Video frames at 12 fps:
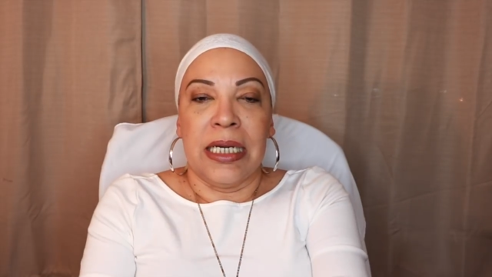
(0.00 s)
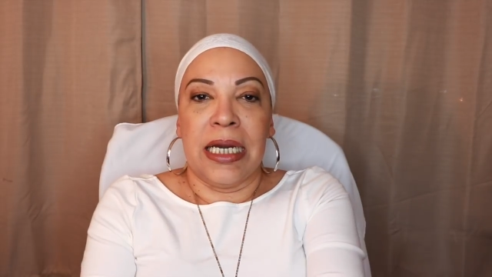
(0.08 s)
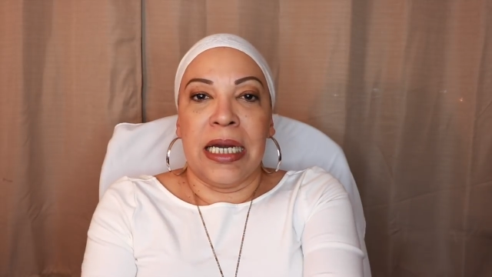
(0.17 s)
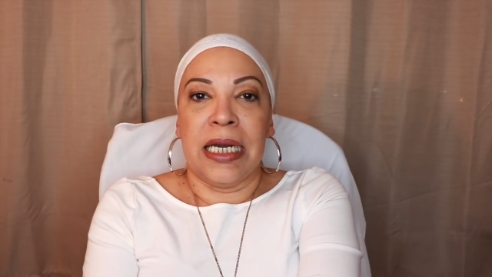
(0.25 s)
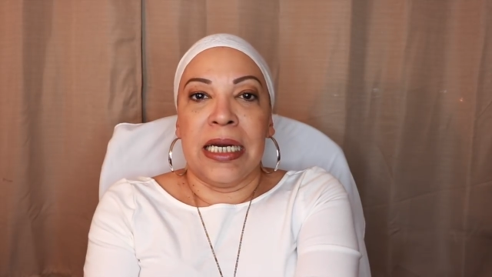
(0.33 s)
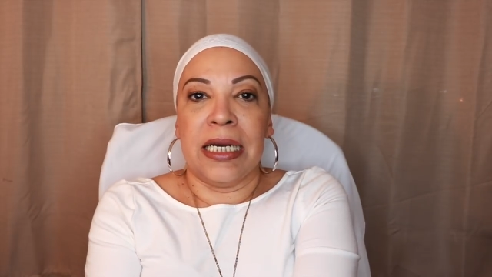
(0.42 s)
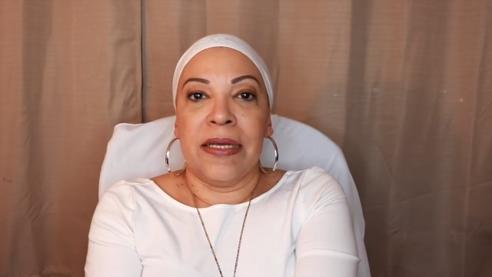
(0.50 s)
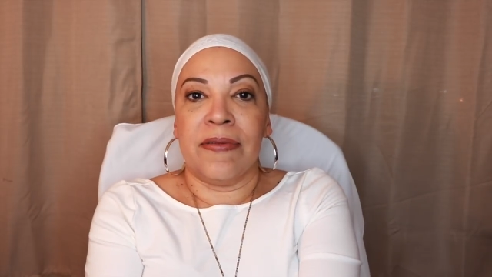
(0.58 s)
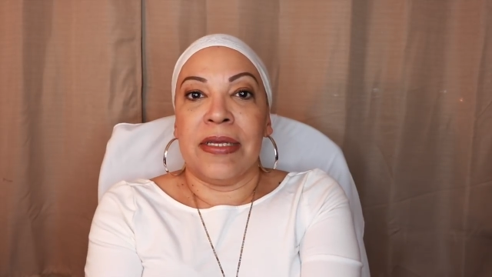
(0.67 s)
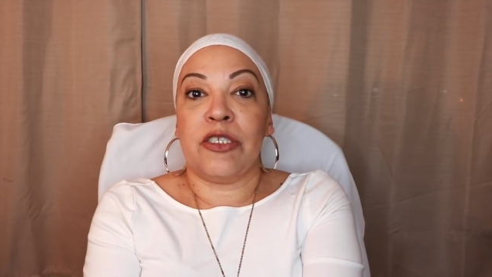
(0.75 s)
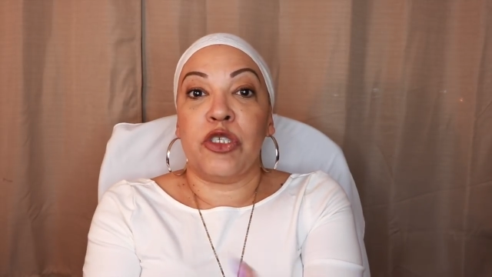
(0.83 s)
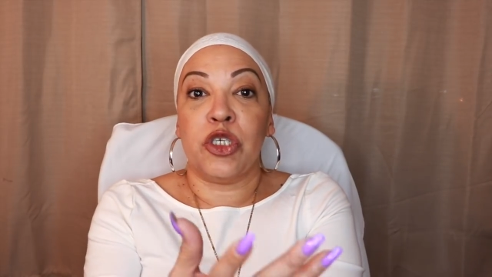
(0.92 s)

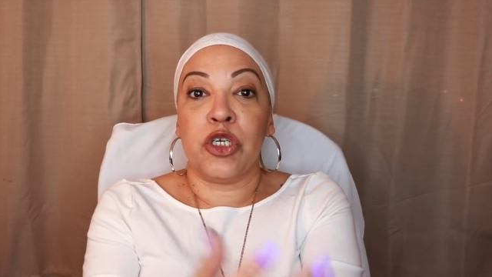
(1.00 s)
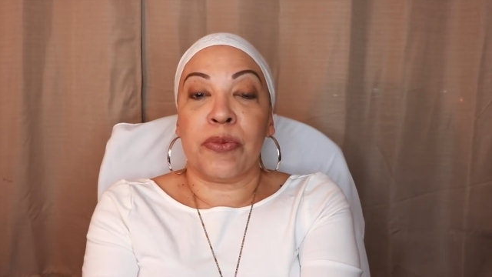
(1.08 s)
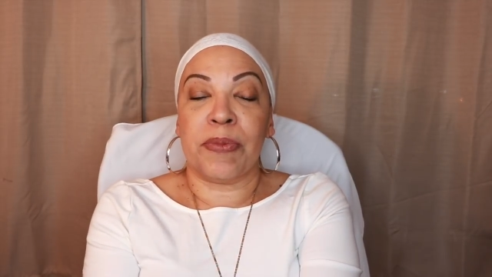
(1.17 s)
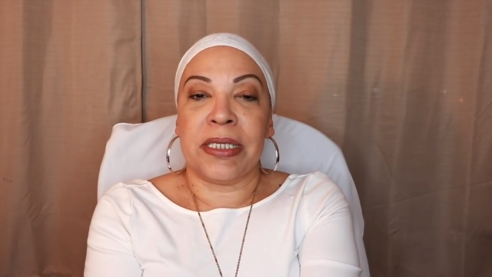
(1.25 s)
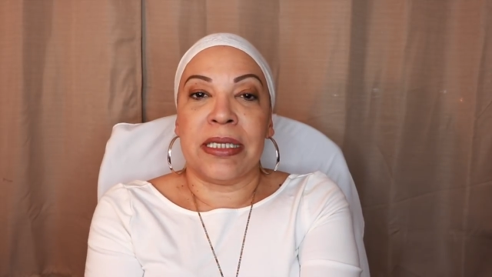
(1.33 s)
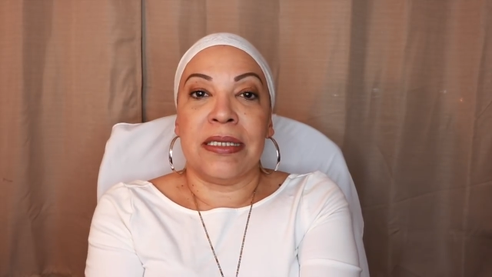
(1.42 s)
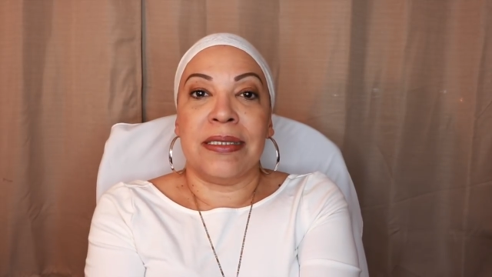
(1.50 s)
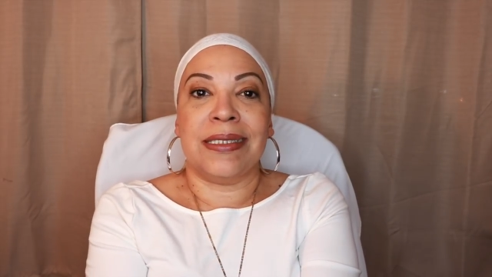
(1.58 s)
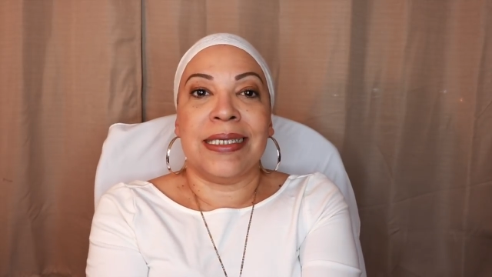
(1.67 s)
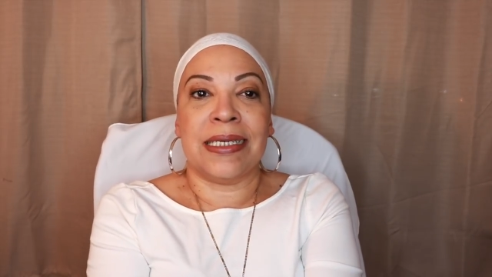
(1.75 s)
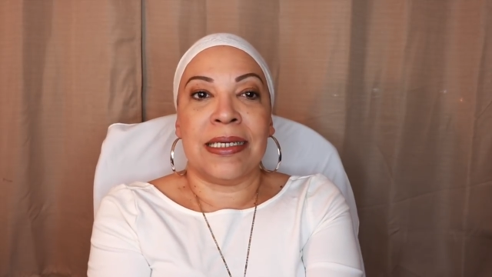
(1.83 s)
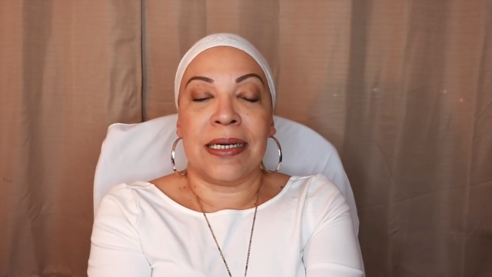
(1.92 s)
And they took me and they
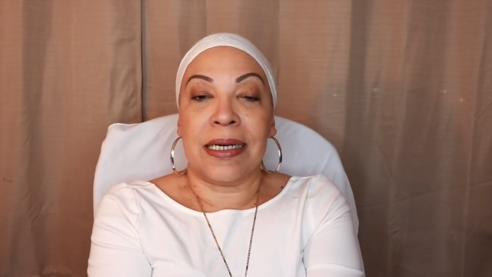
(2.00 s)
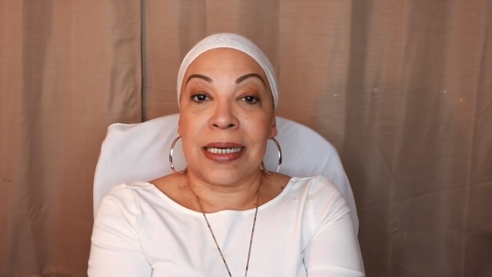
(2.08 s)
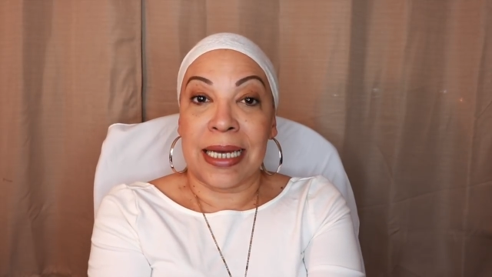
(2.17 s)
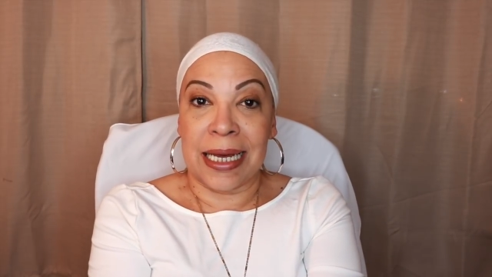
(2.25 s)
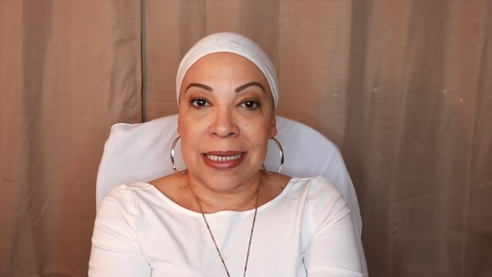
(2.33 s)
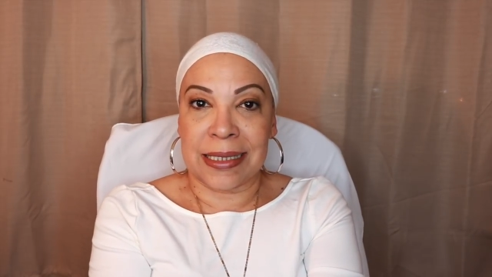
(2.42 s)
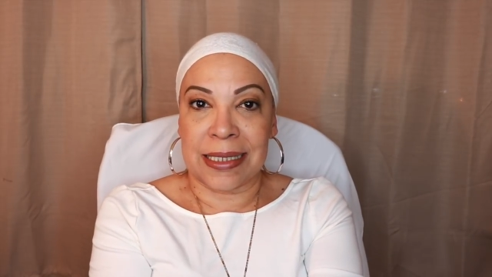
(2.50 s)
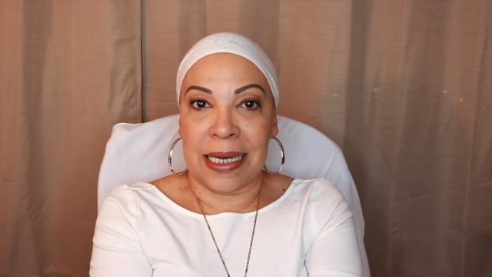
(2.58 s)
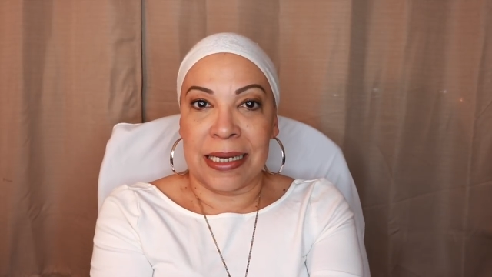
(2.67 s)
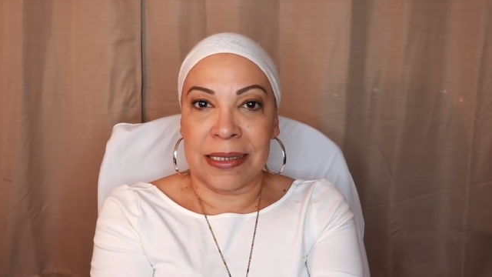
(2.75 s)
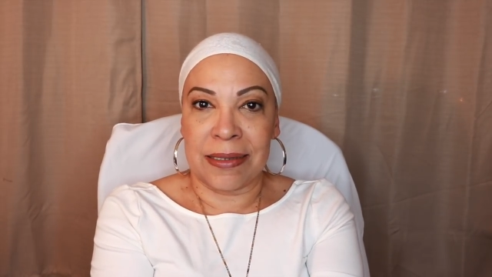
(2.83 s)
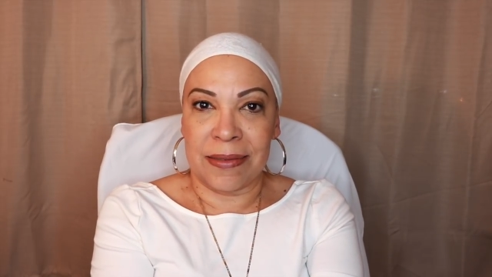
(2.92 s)
did a CAT
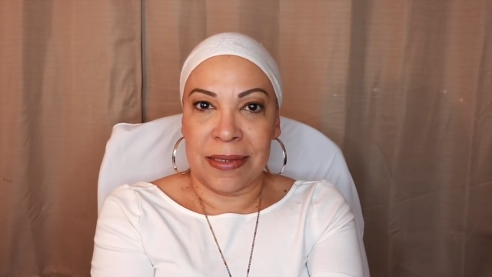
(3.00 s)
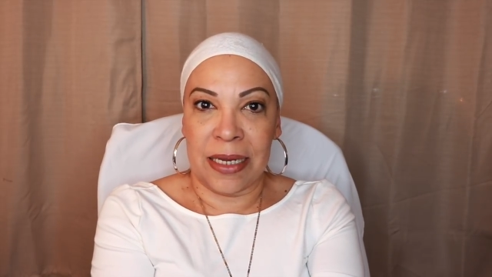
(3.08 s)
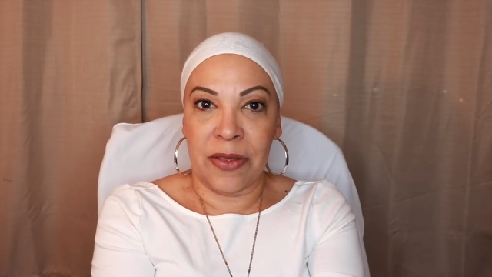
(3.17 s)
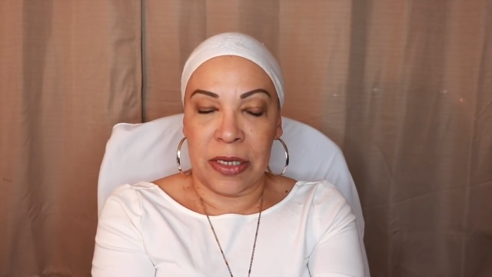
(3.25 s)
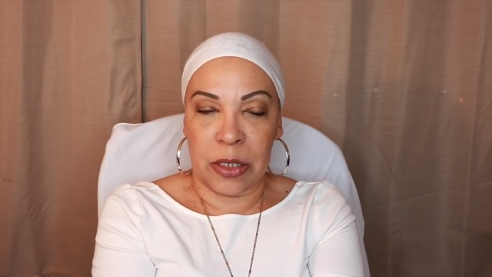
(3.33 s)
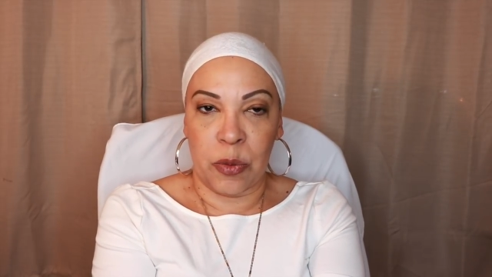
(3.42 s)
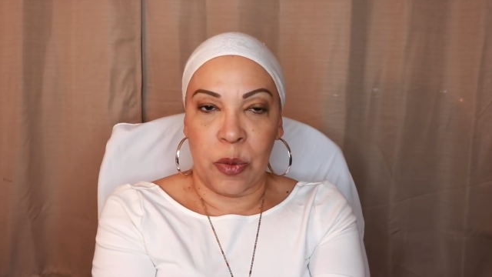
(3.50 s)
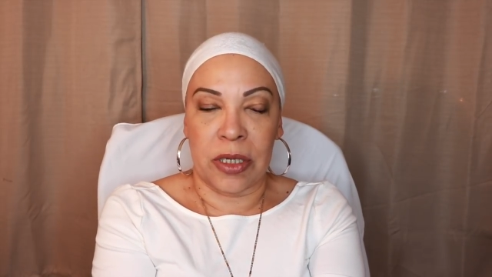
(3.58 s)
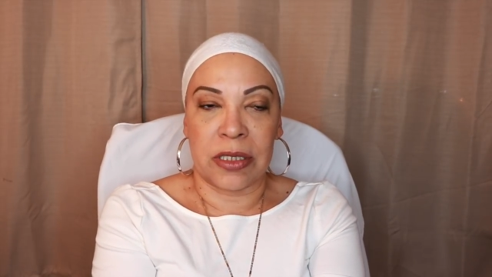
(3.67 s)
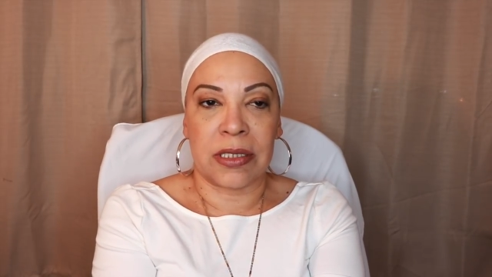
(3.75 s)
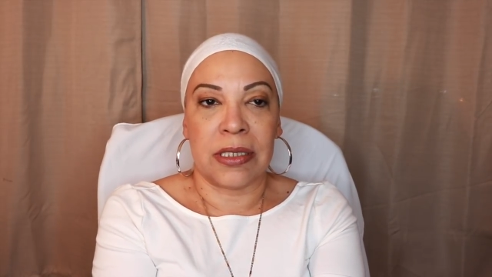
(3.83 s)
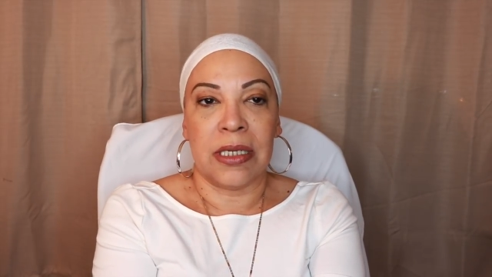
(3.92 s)
scan, I think it
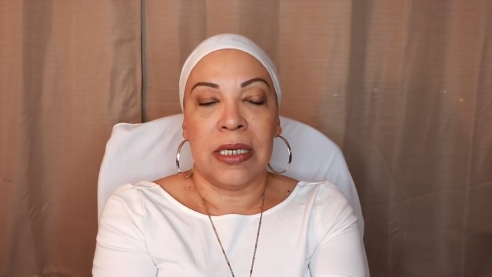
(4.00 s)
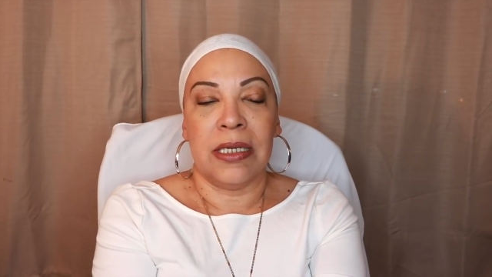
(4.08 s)
was.